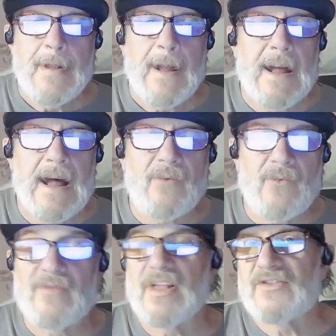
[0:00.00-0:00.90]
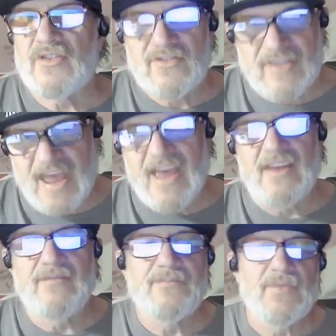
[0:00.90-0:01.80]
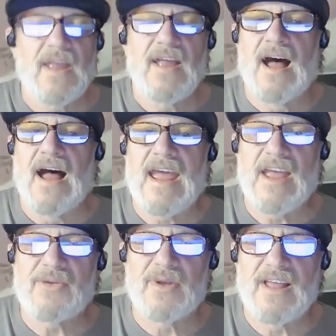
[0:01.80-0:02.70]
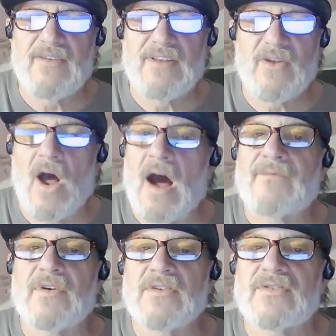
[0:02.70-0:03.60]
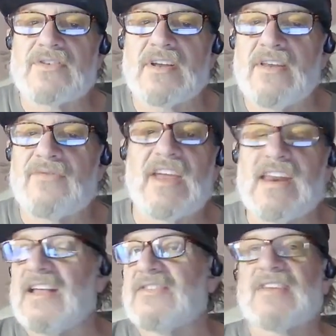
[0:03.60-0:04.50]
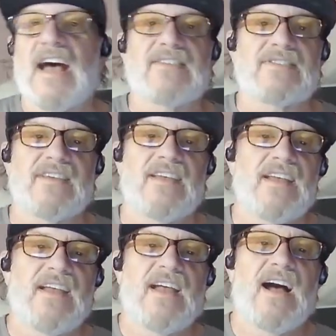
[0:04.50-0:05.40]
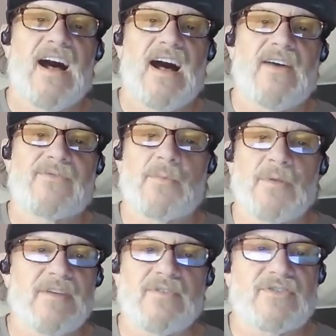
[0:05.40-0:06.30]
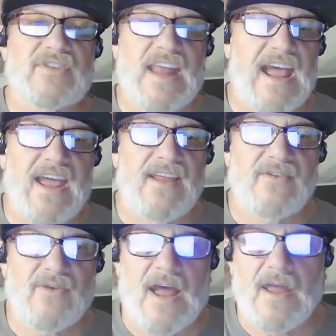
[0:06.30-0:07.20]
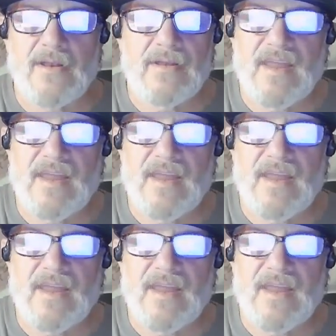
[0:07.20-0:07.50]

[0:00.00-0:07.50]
uh, Revelation 10, uh, 8 through 11 offers significant insights uh, for believers today, right?